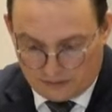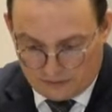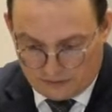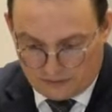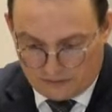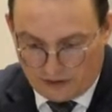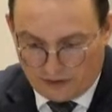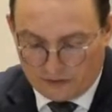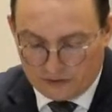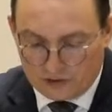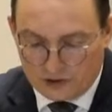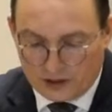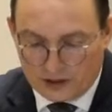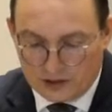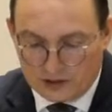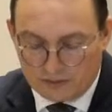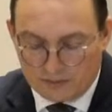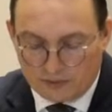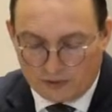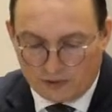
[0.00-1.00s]
Reverend
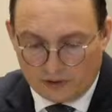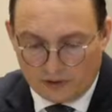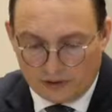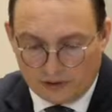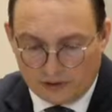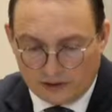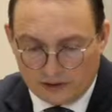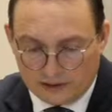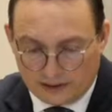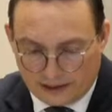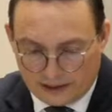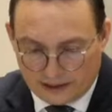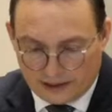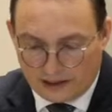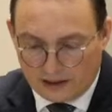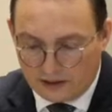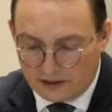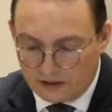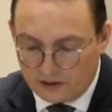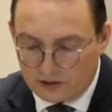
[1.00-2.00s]
Jason Boyle,
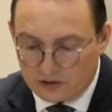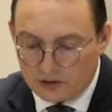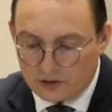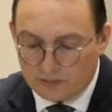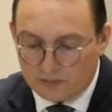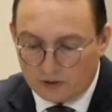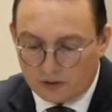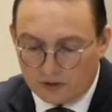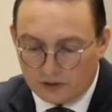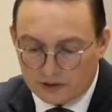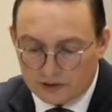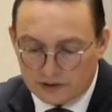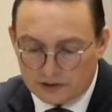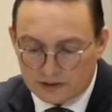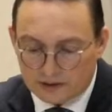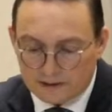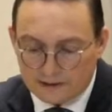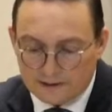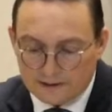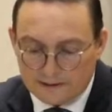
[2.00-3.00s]
Danielle, and the two
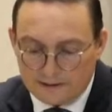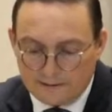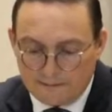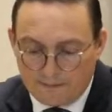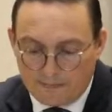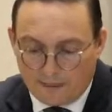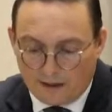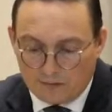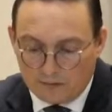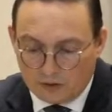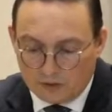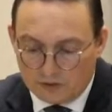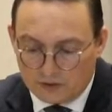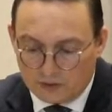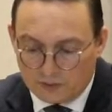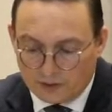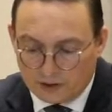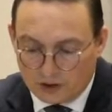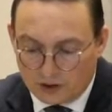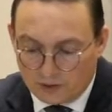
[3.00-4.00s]
boys, they moved
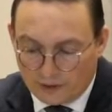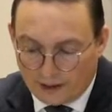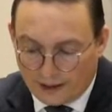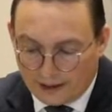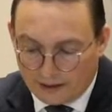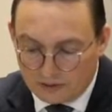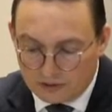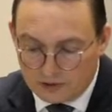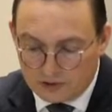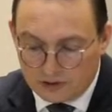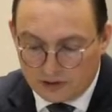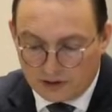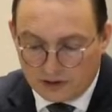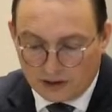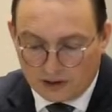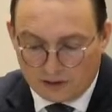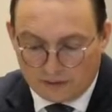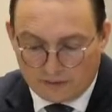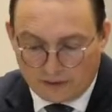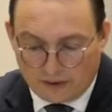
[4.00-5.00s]
to a new house, and
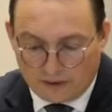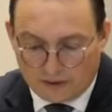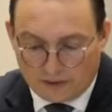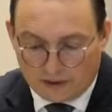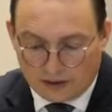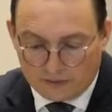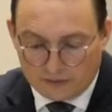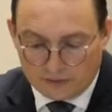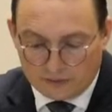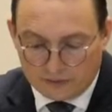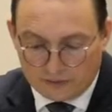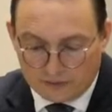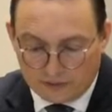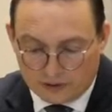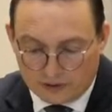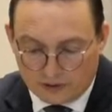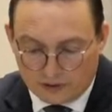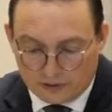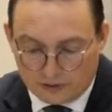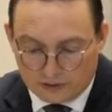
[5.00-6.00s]
they're very grateful for
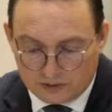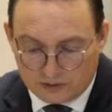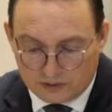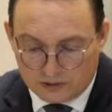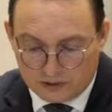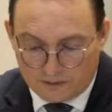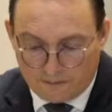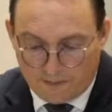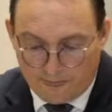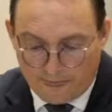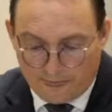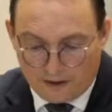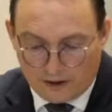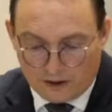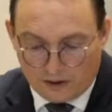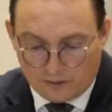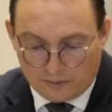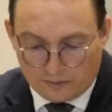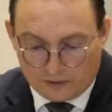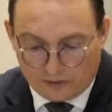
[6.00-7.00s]
the Lord's
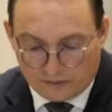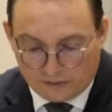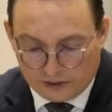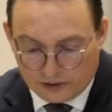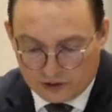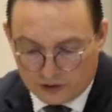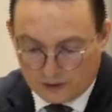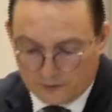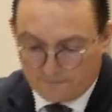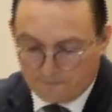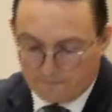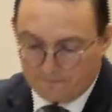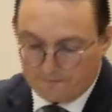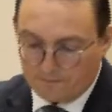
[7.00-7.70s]
provision.